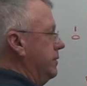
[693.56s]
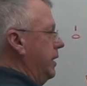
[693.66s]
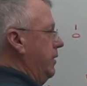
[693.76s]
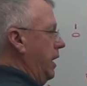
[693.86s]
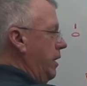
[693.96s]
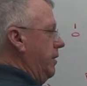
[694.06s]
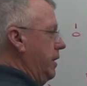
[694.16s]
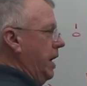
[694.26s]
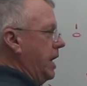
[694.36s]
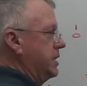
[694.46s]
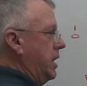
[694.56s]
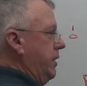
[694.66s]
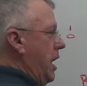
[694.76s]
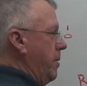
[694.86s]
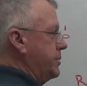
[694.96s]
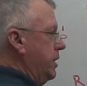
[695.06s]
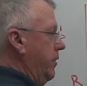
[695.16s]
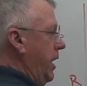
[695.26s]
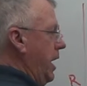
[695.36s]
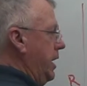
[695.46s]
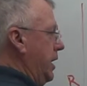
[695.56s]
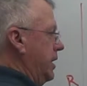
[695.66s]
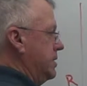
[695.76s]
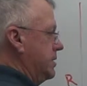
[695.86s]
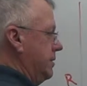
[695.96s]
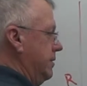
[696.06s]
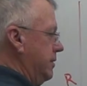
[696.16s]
and then, like I say, the opposite of that is,